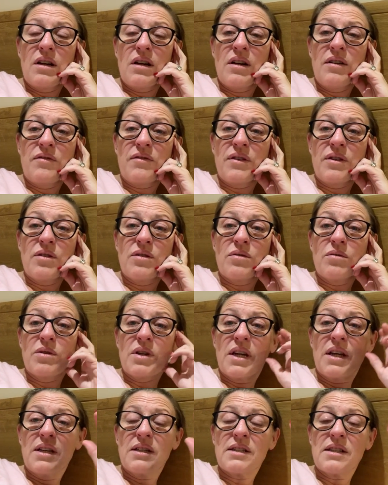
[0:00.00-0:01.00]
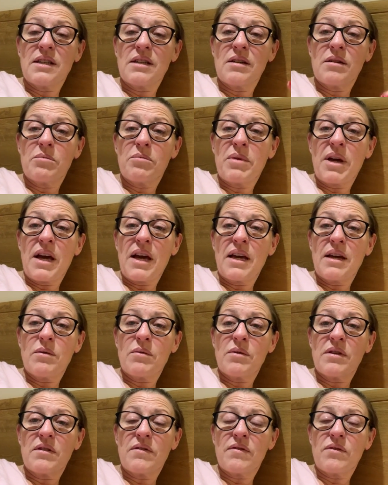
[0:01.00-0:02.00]
I feel he's in a bay
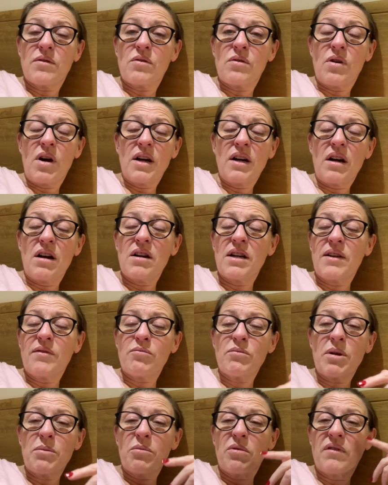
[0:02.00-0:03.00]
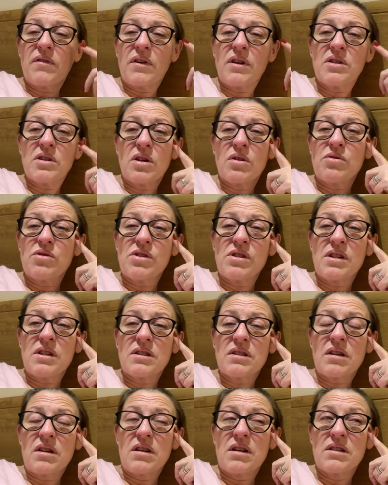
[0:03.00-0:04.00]
with four. I can't even remember if I told you
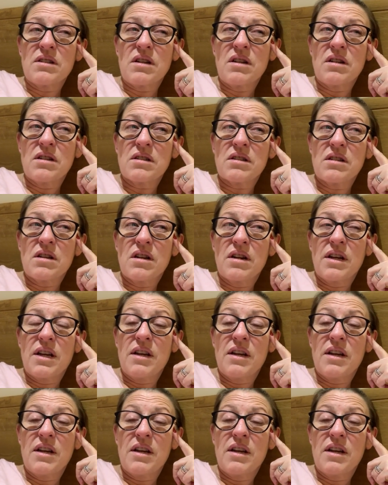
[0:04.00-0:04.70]
this, guys, last night.